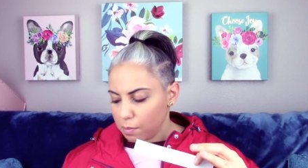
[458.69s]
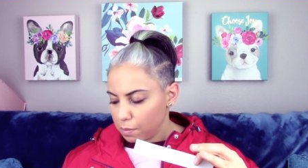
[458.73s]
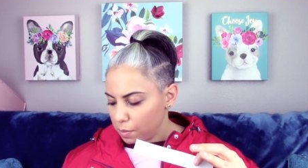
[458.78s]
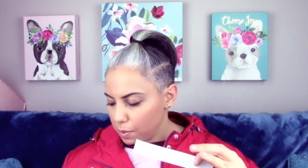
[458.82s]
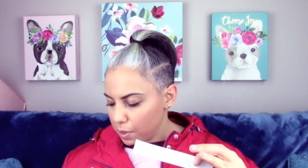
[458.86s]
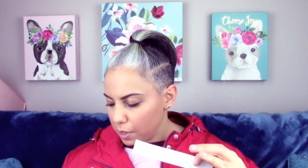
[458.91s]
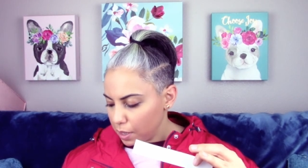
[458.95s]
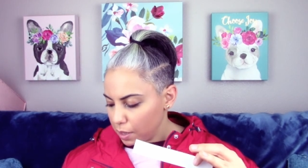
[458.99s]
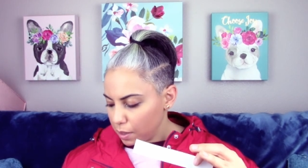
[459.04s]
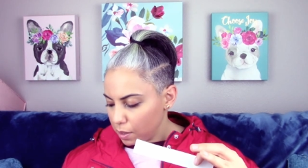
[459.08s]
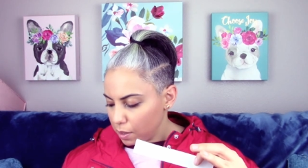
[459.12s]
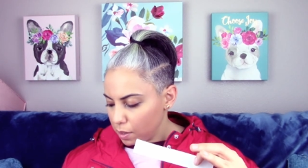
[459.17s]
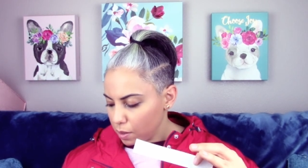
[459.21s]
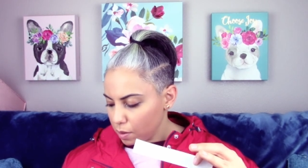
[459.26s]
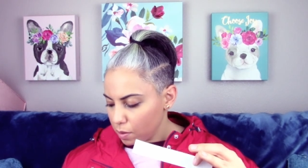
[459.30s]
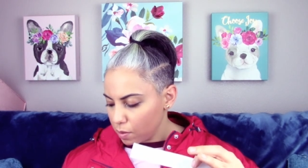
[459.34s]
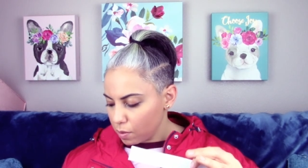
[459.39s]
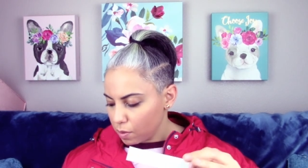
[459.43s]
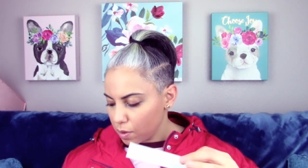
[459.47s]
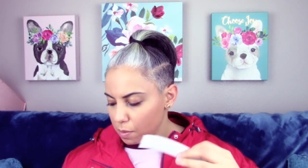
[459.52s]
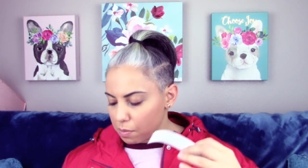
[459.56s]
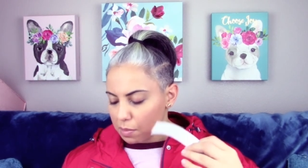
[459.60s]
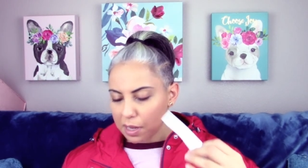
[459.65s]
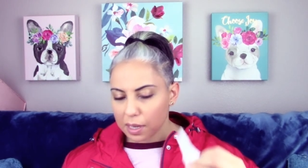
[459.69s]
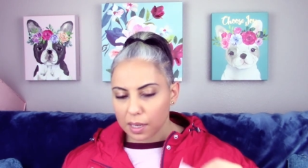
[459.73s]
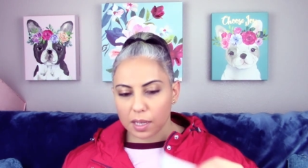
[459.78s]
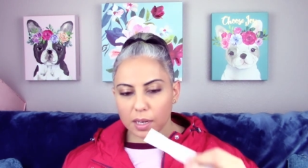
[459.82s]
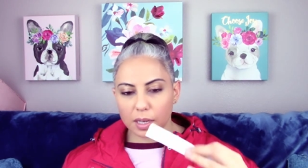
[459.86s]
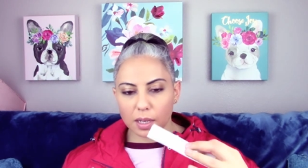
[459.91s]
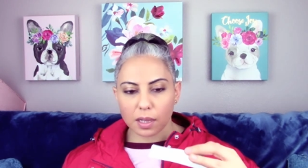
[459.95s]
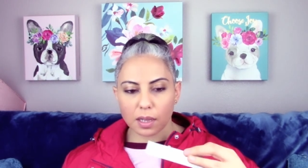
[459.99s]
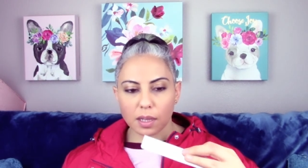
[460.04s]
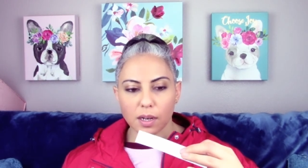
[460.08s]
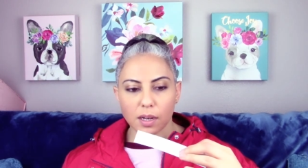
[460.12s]
but I don't, I'm not
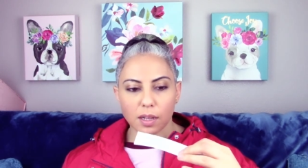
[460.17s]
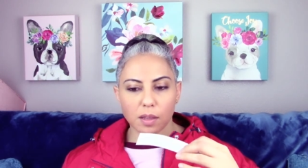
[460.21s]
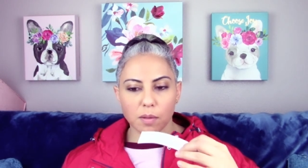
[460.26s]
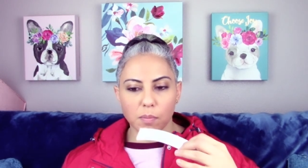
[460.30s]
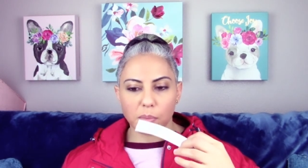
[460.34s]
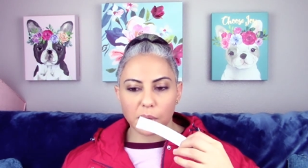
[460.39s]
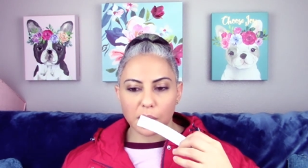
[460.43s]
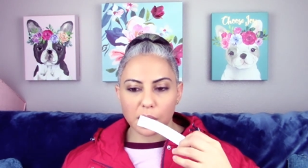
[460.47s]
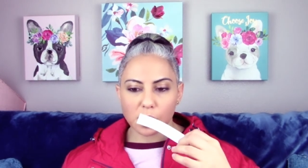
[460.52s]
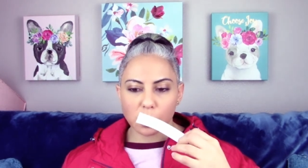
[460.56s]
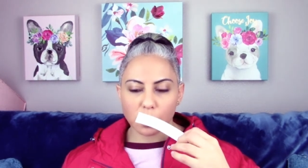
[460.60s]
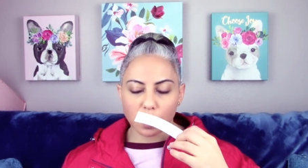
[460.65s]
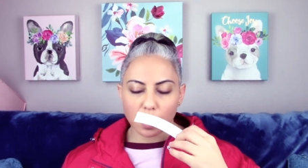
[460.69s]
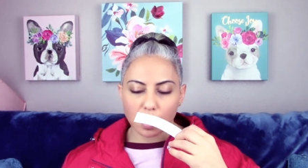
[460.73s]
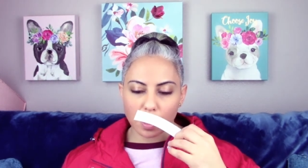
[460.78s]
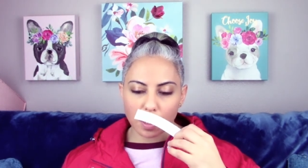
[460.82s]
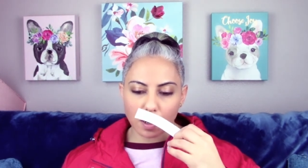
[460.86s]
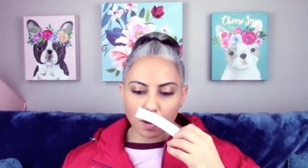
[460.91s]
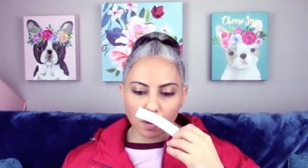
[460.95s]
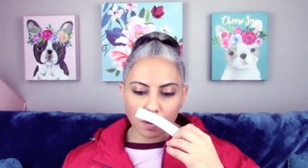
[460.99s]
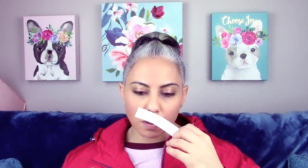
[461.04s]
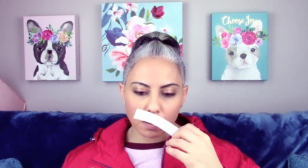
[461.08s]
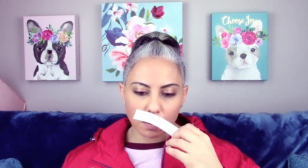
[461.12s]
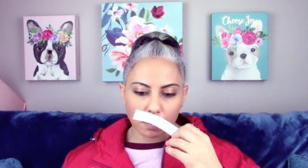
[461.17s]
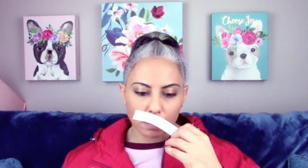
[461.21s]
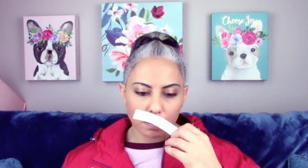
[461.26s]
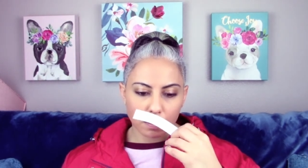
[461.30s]
getting a lot of the base right now.